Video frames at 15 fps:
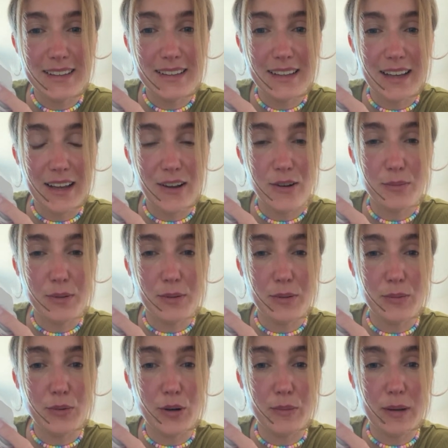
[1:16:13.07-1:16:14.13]
I hope it will
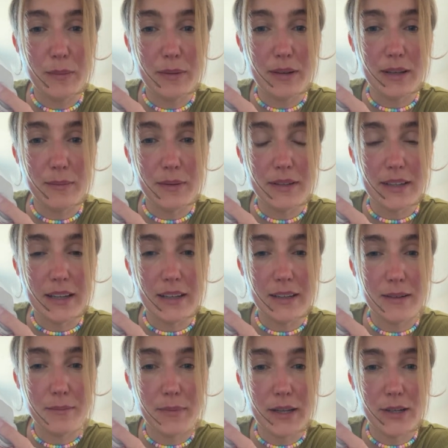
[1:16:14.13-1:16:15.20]
warm up a little bit
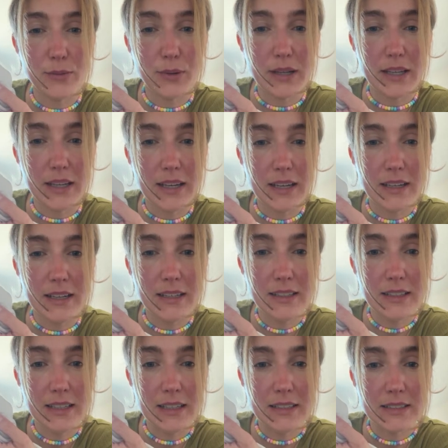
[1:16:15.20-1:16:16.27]
then. By the way, here in
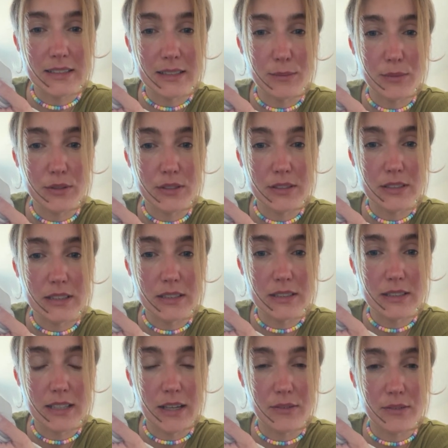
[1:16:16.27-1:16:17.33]
India, the summer
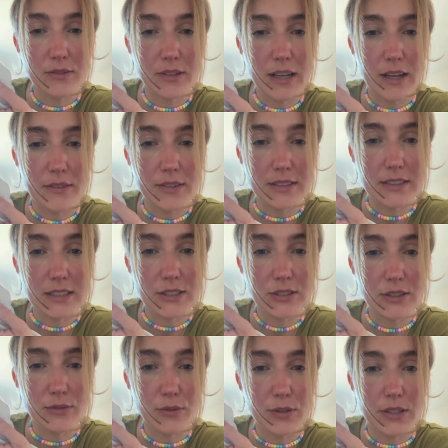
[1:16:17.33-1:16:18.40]
season have arrived. It's
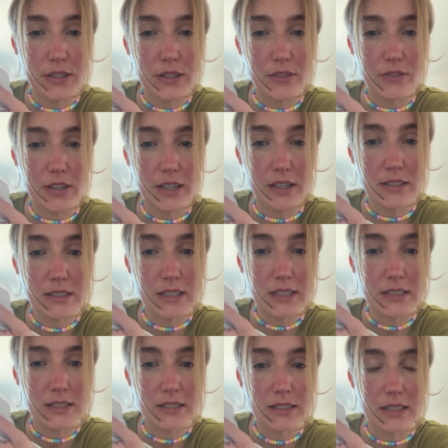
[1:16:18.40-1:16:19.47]
literally 40 degrees
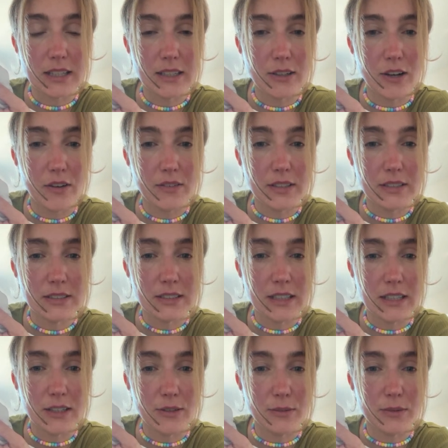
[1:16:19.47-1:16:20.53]
Celsius. I can already say
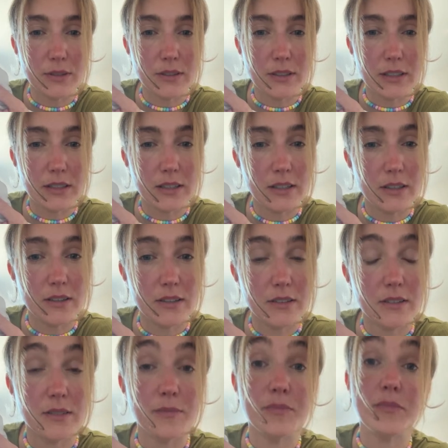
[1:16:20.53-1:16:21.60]
you
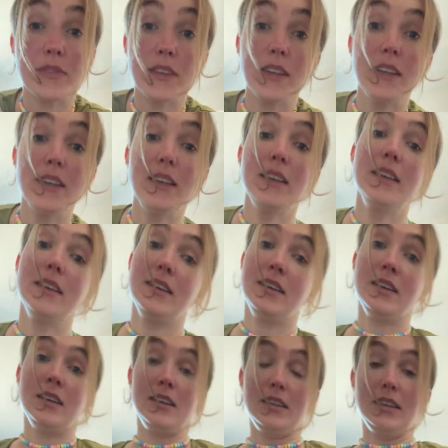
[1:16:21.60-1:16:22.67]
will.
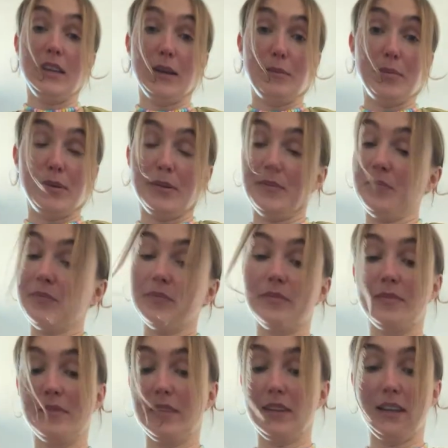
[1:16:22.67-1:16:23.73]
Yep.
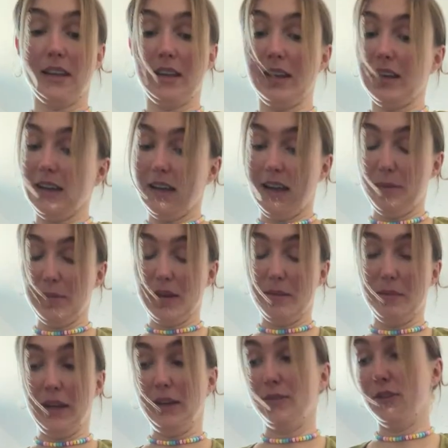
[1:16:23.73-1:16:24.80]
I'm not
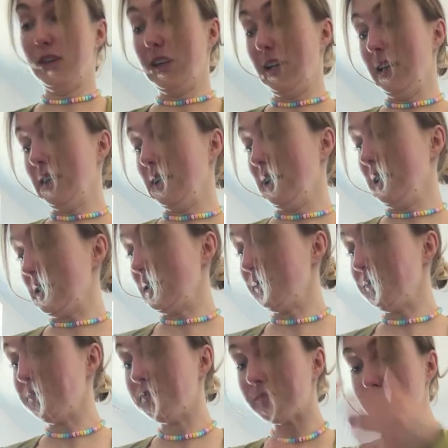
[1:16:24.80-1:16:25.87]
made for the heat, guys.
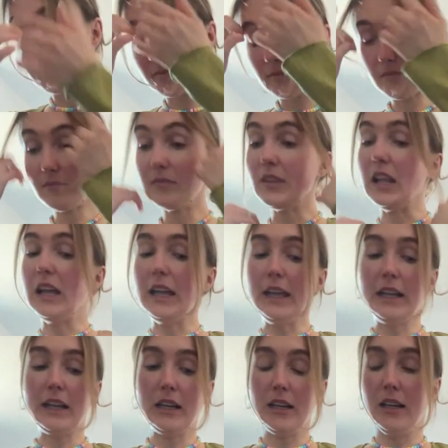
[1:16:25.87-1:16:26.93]

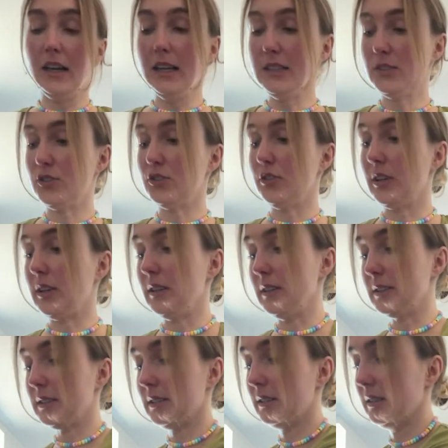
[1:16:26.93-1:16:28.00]
I struggled